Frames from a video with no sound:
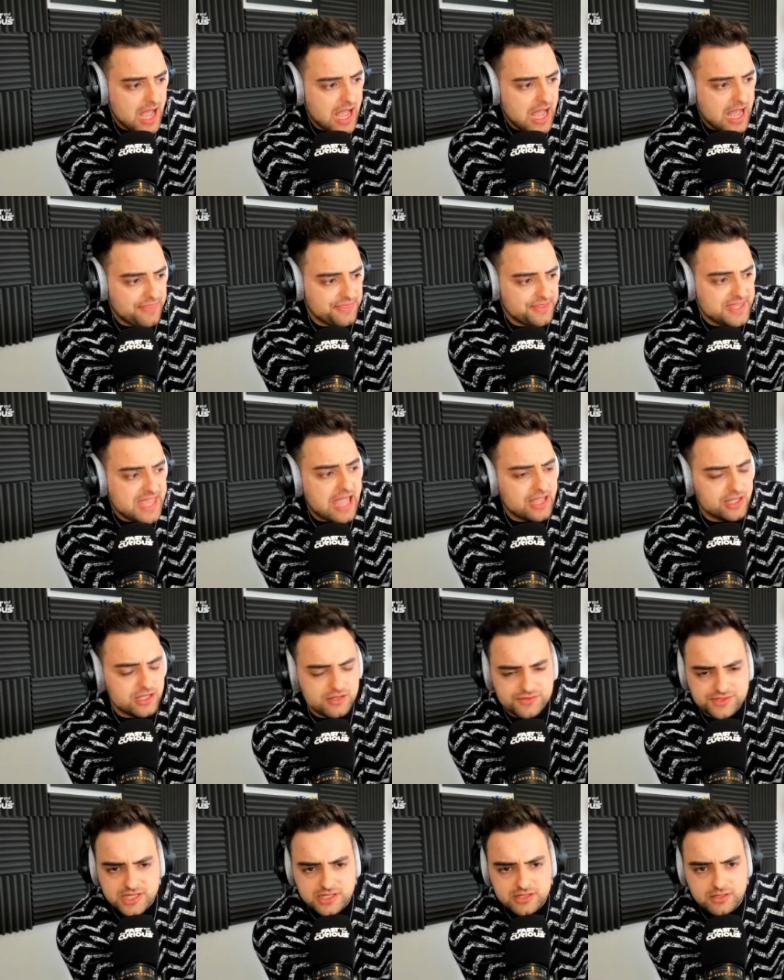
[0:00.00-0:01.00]
And yeah,
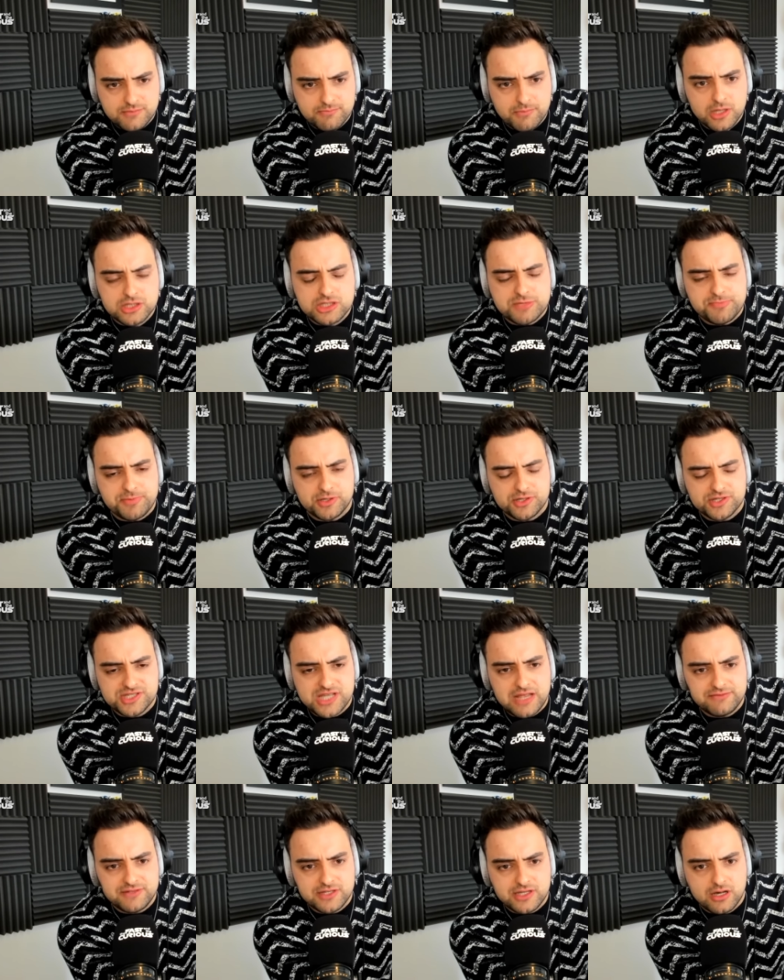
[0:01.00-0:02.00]
you said multiple
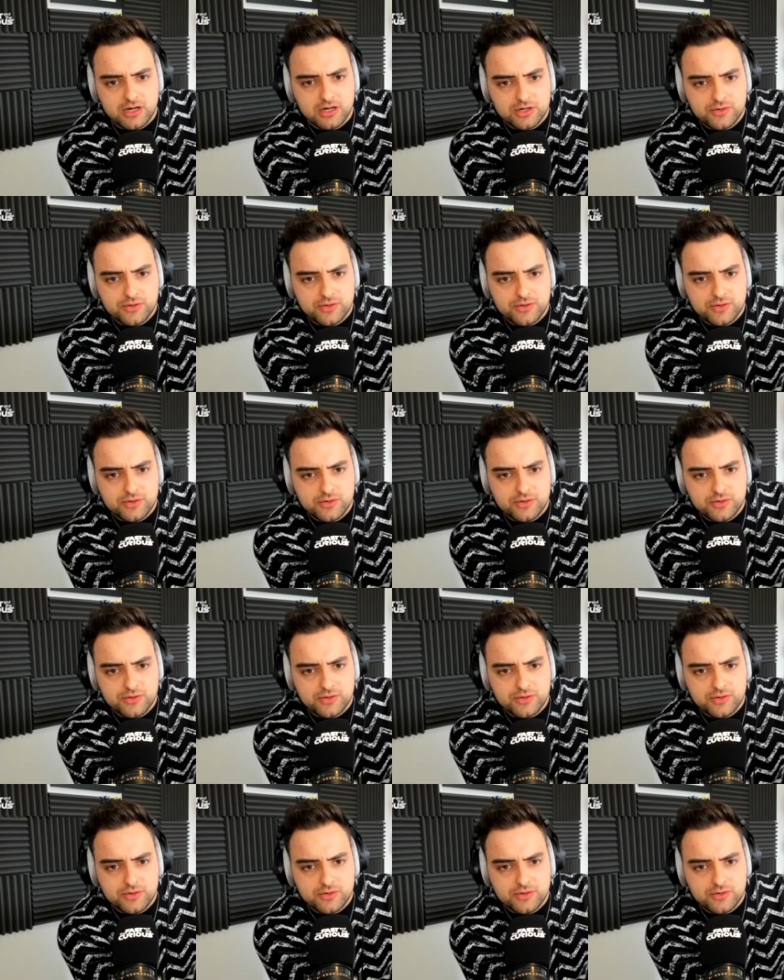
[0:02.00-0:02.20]
safety car